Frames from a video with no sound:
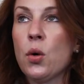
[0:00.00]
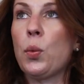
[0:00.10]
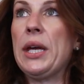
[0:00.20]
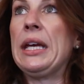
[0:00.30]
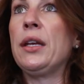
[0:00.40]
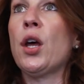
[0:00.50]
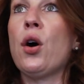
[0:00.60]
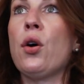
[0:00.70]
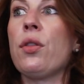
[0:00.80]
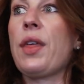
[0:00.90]
We
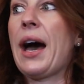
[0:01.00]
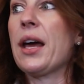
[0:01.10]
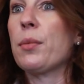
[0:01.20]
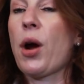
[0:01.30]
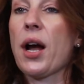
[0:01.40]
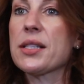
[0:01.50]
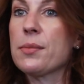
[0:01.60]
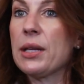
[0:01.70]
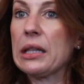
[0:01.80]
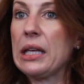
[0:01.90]
know that
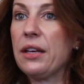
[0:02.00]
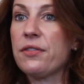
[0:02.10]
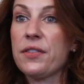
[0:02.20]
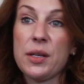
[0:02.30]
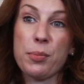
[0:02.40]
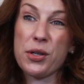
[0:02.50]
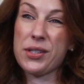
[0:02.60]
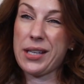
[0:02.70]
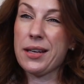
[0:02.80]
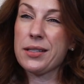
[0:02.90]
approximately
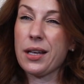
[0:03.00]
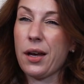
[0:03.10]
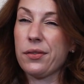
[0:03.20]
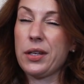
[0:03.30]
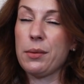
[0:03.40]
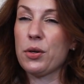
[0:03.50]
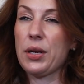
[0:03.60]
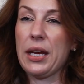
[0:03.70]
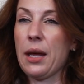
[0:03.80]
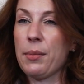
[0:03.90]
50% of
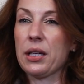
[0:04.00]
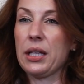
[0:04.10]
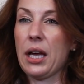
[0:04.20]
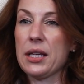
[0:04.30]
hemodynamically